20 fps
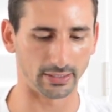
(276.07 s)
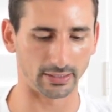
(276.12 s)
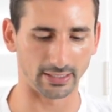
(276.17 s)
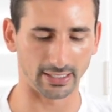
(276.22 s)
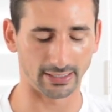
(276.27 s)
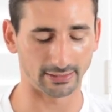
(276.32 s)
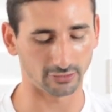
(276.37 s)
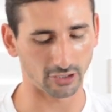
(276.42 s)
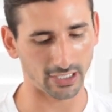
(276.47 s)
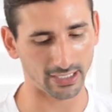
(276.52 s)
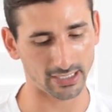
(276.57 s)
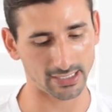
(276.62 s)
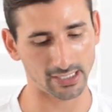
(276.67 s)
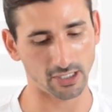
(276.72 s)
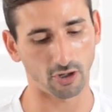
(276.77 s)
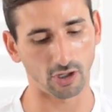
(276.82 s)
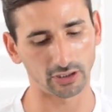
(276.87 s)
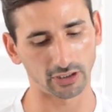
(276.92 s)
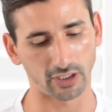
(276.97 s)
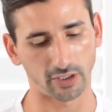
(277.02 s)
And like I
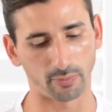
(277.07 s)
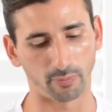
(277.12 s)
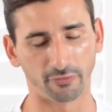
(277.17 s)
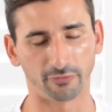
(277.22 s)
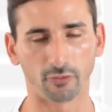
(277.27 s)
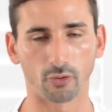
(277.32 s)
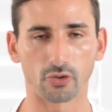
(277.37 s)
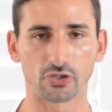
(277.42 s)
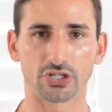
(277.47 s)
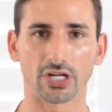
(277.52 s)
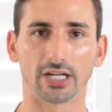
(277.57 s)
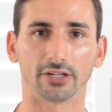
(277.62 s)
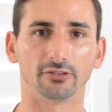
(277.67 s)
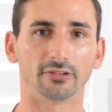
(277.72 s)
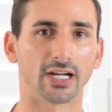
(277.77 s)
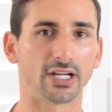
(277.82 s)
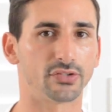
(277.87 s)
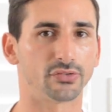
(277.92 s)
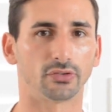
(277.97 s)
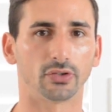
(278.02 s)
highlighted before, she
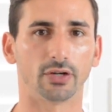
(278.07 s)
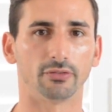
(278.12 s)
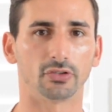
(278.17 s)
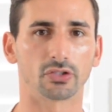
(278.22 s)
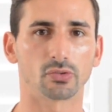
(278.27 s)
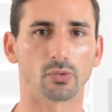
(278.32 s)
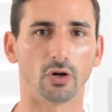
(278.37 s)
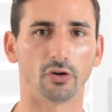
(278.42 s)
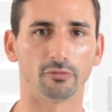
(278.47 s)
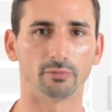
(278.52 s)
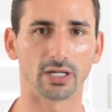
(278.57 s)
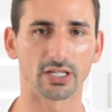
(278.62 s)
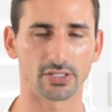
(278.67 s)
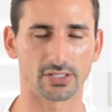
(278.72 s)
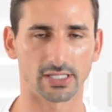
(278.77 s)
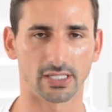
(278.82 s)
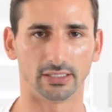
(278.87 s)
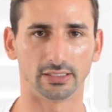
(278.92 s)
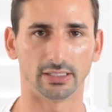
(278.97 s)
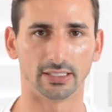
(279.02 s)
hadn't raced for over 12
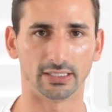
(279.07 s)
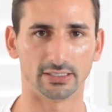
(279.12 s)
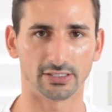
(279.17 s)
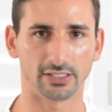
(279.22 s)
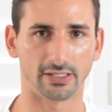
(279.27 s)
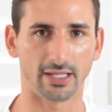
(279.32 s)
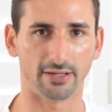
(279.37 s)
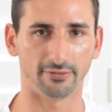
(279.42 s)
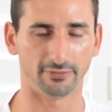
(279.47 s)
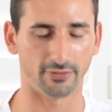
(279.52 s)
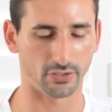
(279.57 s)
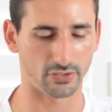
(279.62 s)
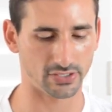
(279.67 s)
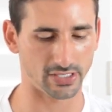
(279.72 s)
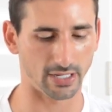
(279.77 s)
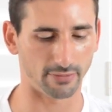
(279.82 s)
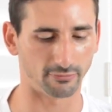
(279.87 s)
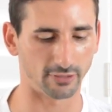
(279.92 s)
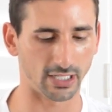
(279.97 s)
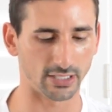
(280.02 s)
months into that
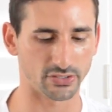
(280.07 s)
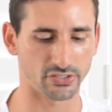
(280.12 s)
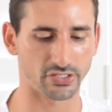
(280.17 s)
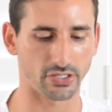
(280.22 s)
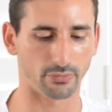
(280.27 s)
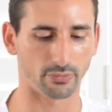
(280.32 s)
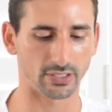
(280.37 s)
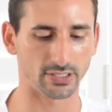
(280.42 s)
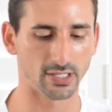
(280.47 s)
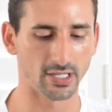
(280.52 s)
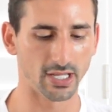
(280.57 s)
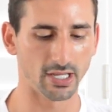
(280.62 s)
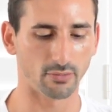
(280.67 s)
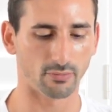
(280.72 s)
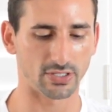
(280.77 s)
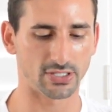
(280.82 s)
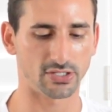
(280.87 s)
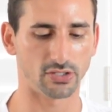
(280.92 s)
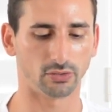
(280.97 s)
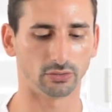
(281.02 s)
first up run, so
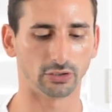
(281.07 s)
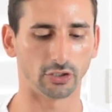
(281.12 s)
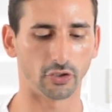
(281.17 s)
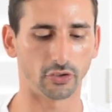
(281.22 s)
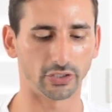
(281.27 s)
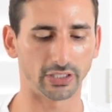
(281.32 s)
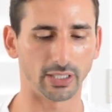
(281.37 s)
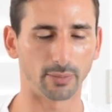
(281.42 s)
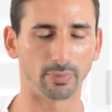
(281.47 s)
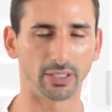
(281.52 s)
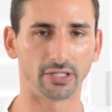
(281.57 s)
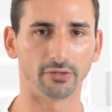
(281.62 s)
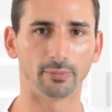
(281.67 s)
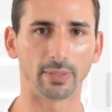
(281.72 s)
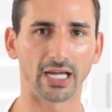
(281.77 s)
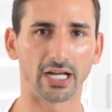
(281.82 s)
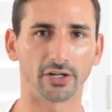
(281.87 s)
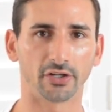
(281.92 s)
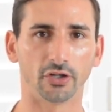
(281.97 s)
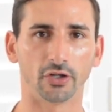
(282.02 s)
we're still learning a bit
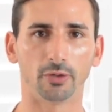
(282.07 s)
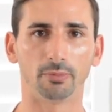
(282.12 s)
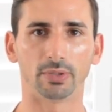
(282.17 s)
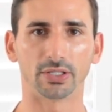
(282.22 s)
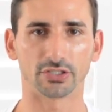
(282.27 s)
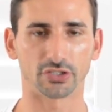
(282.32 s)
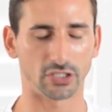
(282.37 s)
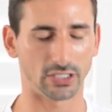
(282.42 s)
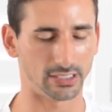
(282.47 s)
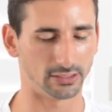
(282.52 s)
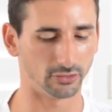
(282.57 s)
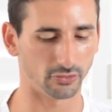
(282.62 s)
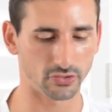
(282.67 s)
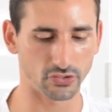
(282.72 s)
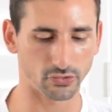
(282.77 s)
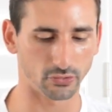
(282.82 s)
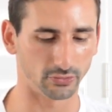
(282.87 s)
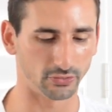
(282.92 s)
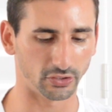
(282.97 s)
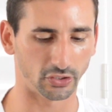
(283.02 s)
about her, but she
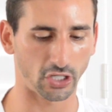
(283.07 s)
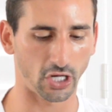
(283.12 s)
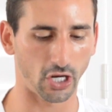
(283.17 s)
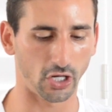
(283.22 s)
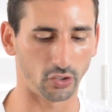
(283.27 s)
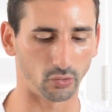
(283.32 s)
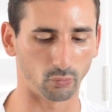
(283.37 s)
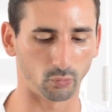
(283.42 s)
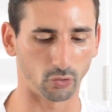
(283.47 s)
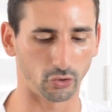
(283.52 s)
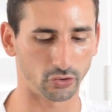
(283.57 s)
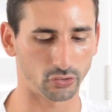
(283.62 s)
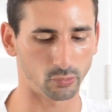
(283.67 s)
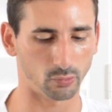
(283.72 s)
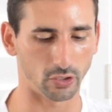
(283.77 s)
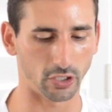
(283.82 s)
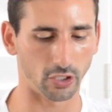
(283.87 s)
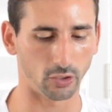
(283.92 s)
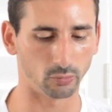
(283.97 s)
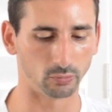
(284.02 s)
looks good in the coat,
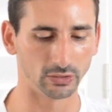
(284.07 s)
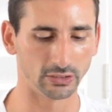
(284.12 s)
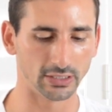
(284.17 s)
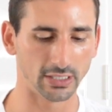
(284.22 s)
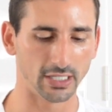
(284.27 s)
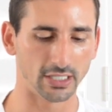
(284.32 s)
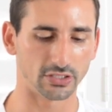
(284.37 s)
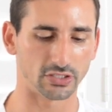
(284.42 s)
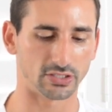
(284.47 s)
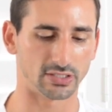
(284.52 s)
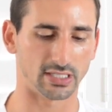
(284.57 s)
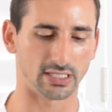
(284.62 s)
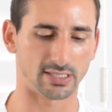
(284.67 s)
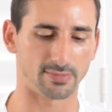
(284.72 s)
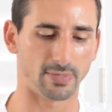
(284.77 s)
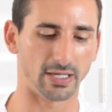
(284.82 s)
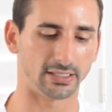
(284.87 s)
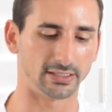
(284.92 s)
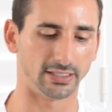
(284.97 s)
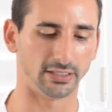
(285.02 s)
worked well, just
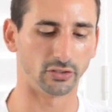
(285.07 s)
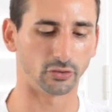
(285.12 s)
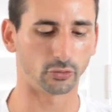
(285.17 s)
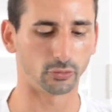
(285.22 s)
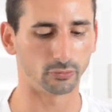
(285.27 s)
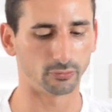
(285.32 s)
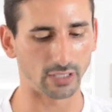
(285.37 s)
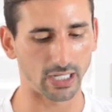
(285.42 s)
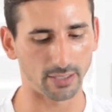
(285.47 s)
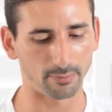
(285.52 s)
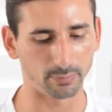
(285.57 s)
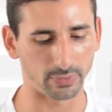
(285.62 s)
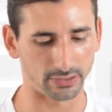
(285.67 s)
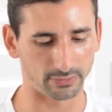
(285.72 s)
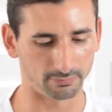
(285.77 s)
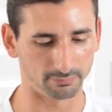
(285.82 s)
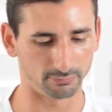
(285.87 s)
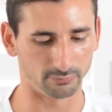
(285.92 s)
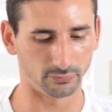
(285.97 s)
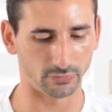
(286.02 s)
expecting a good run,
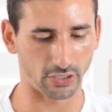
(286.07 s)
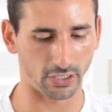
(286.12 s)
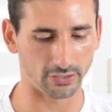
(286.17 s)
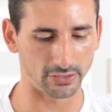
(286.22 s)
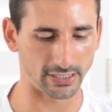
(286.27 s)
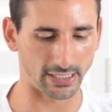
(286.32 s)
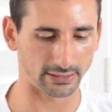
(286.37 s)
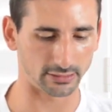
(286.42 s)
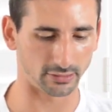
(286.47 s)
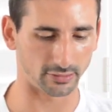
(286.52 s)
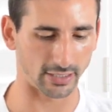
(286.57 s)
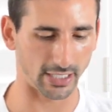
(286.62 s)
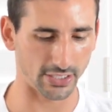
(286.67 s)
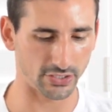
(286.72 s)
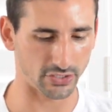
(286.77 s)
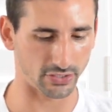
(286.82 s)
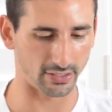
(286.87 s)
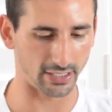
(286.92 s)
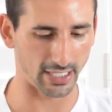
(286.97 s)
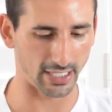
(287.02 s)
but no declaration